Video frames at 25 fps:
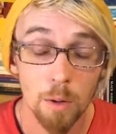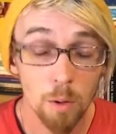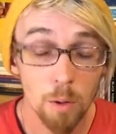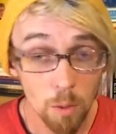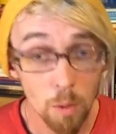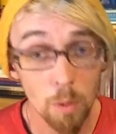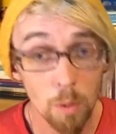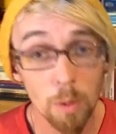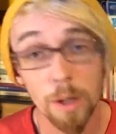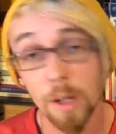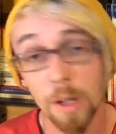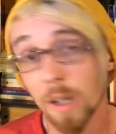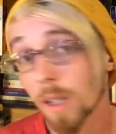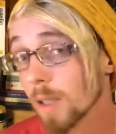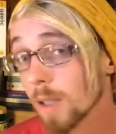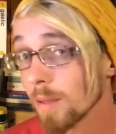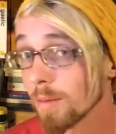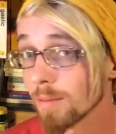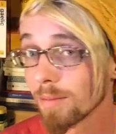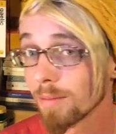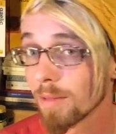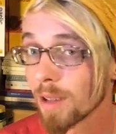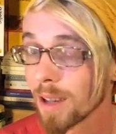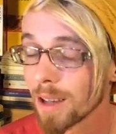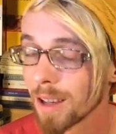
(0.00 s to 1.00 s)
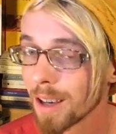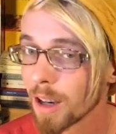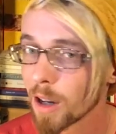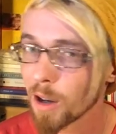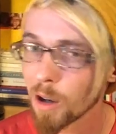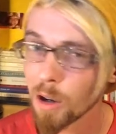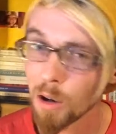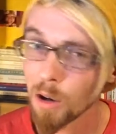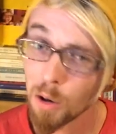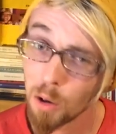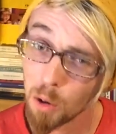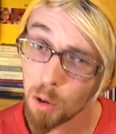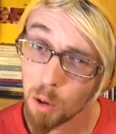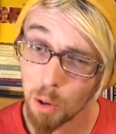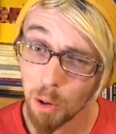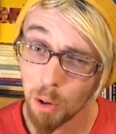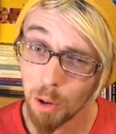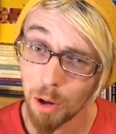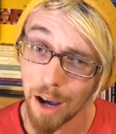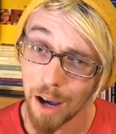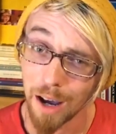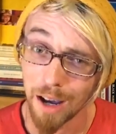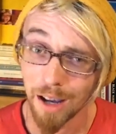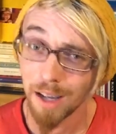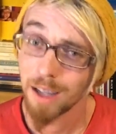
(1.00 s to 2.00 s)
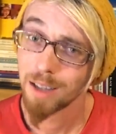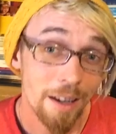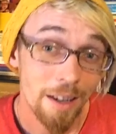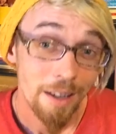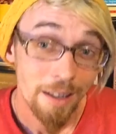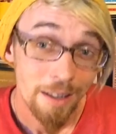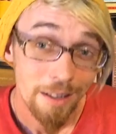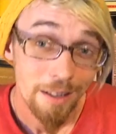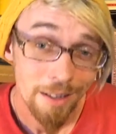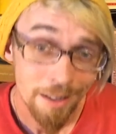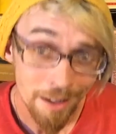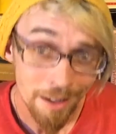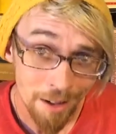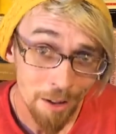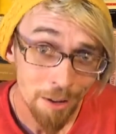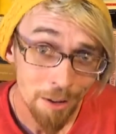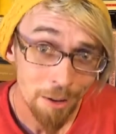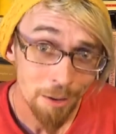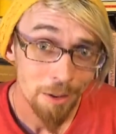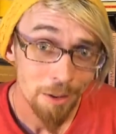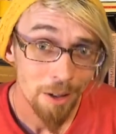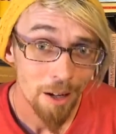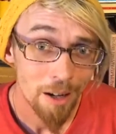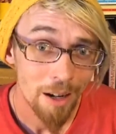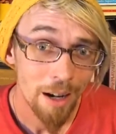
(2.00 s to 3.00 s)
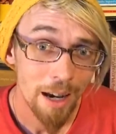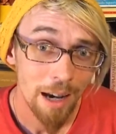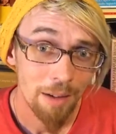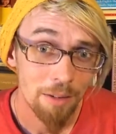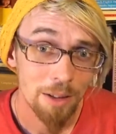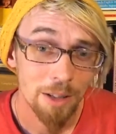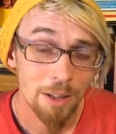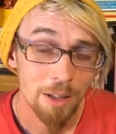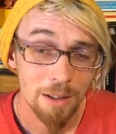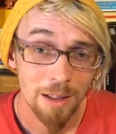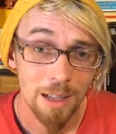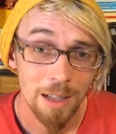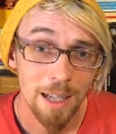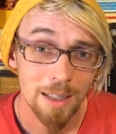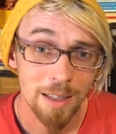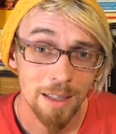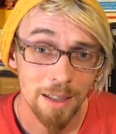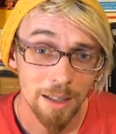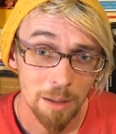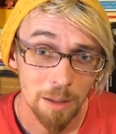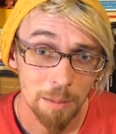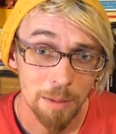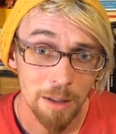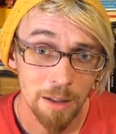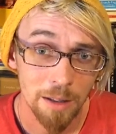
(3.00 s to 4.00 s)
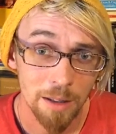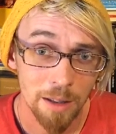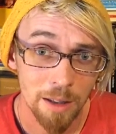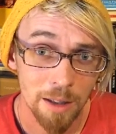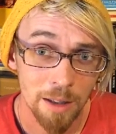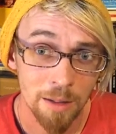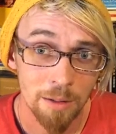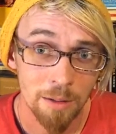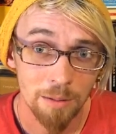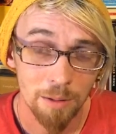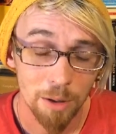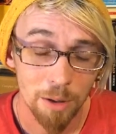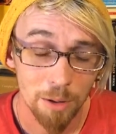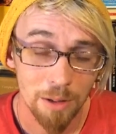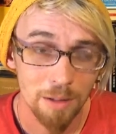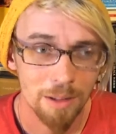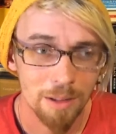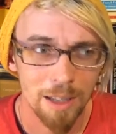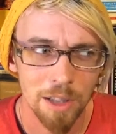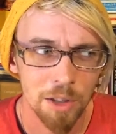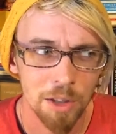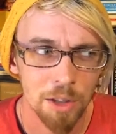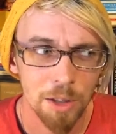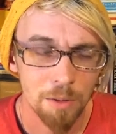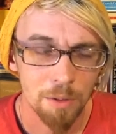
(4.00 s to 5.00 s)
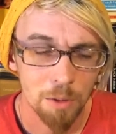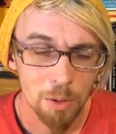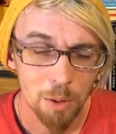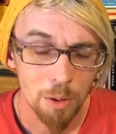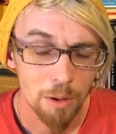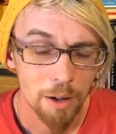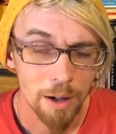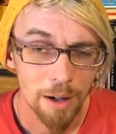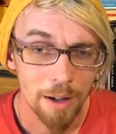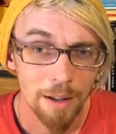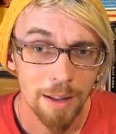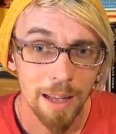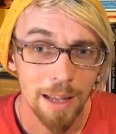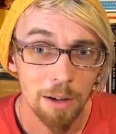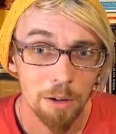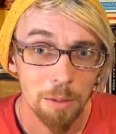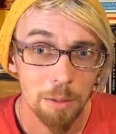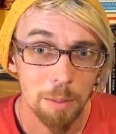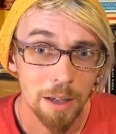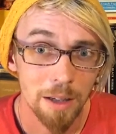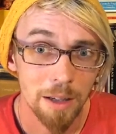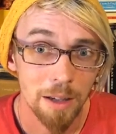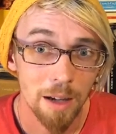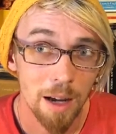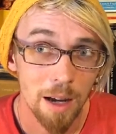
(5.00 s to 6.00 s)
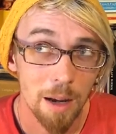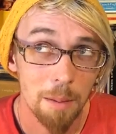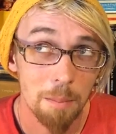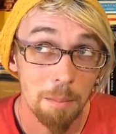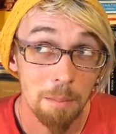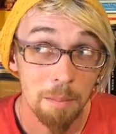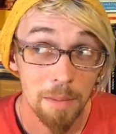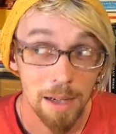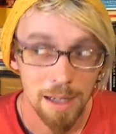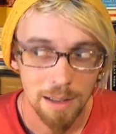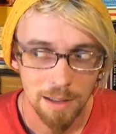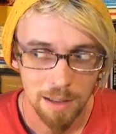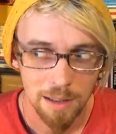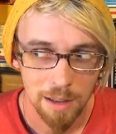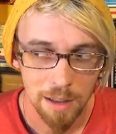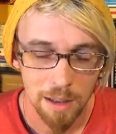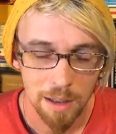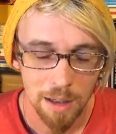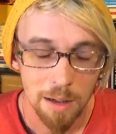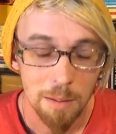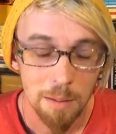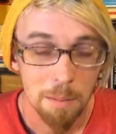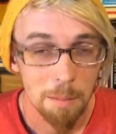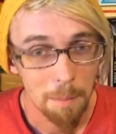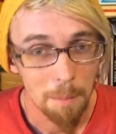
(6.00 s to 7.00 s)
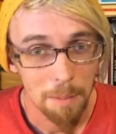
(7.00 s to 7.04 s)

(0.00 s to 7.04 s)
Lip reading: Or Korra. No, not Avatar The Last Airbender or Legend of Korra. That would be amazing.